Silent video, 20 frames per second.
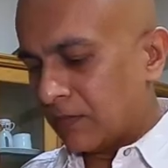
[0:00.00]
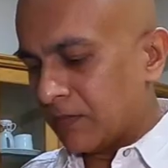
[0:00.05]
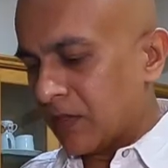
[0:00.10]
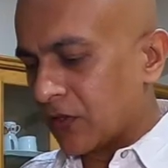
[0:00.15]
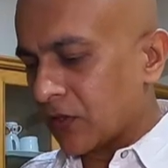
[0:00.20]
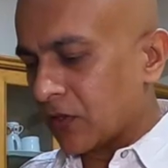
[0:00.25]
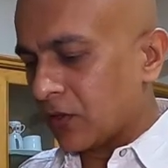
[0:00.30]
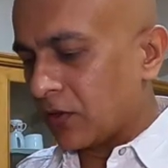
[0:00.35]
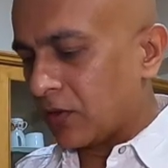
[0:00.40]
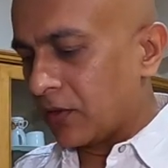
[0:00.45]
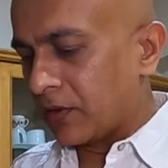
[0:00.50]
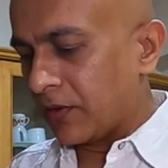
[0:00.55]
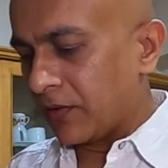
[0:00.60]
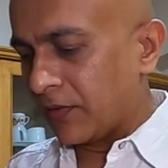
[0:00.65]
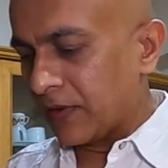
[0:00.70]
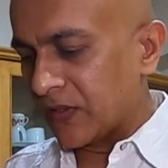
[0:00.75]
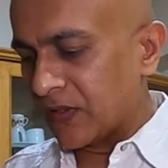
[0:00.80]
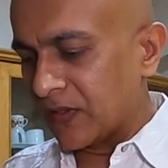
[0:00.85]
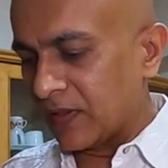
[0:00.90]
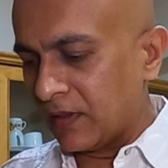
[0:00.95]
I'm just going to
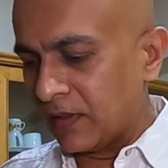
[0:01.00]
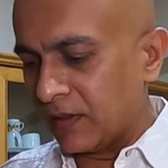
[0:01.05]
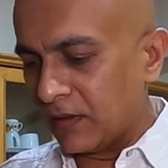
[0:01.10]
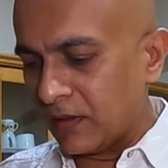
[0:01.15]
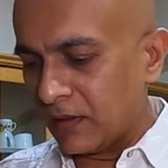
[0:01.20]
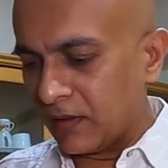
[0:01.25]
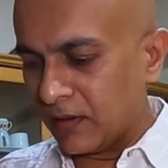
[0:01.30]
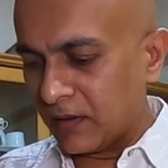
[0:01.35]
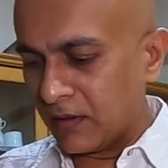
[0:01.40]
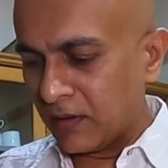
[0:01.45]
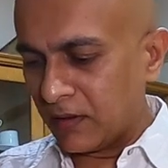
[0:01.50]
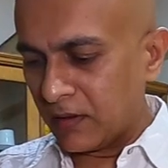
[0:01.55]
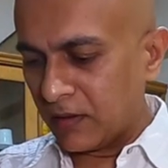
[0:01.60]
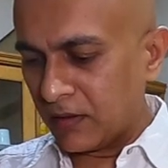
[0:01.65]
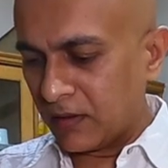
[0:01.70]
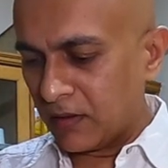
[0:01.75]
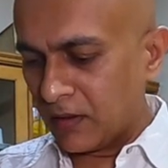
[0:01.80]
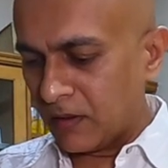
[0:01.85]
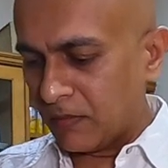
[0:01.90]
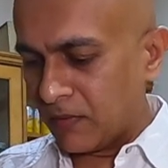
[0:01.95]
drizzle
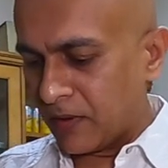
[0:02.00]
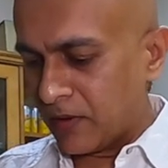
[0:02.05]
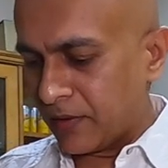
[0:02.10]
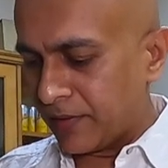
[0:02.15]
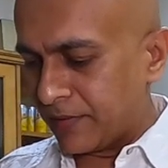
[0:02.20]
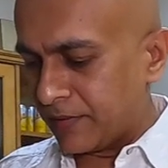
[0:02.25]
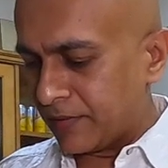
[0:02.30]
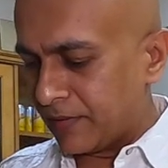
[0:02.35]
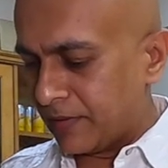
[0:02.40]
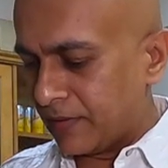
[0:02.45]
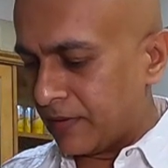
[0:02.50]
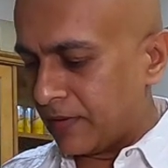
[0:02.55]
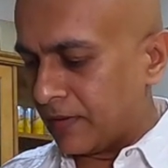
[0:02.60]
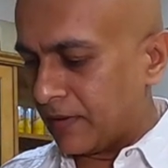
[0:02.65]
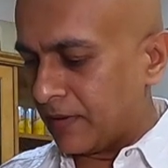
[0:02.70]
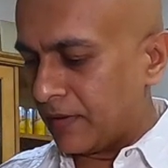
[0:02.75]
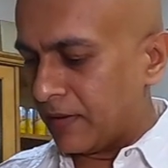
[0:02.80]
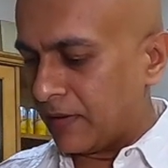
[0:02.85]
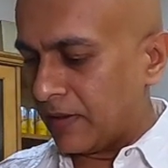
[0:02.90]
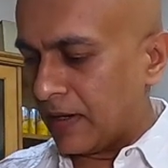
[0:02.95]
about
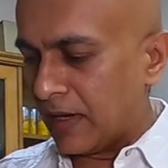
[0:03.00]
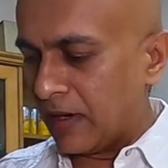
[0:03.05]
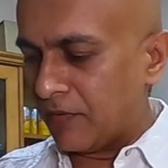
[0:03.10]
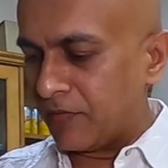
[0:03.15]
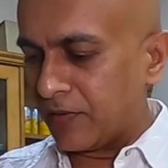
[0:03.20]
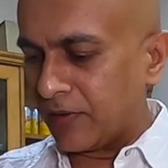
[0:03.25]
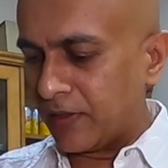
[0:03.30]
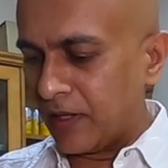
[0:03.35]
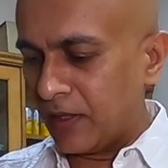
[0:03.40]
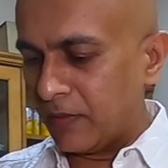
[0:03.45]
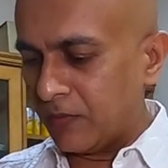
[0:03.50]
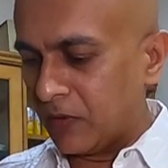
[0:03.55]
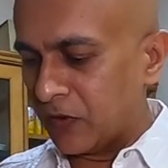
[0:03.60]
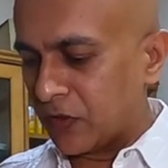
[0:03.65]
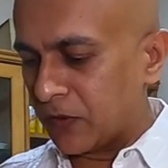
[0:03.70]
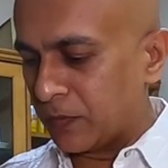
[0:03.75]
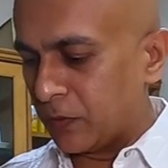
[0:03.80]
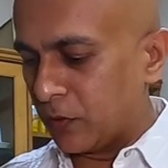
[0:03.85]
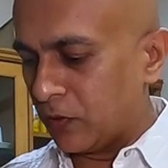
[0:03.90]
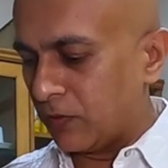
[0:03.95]
half a
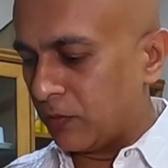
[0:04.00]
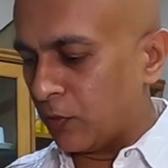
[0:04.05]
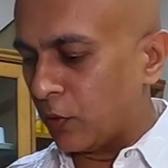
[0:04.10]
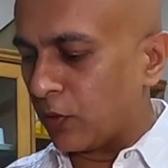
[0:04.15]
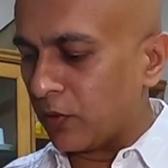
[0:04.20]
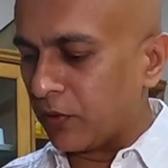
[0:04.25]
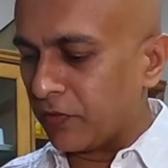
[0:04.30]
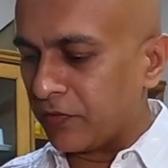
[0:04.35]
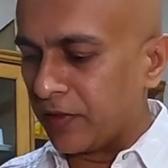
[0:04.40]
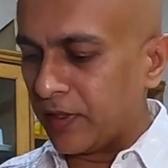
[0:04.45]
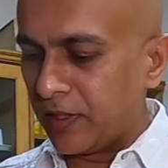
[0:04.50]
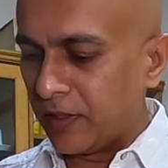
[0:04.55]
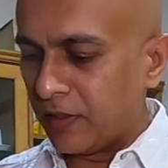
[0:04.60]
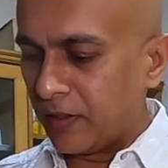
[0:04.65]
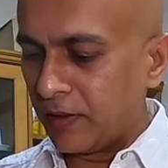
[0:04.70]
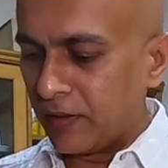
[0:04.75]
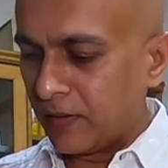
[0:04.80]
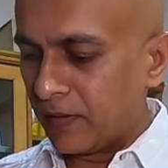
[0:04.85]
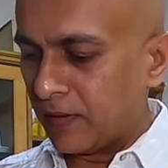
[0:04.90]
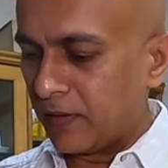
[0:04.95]
tablespoon more of ghee.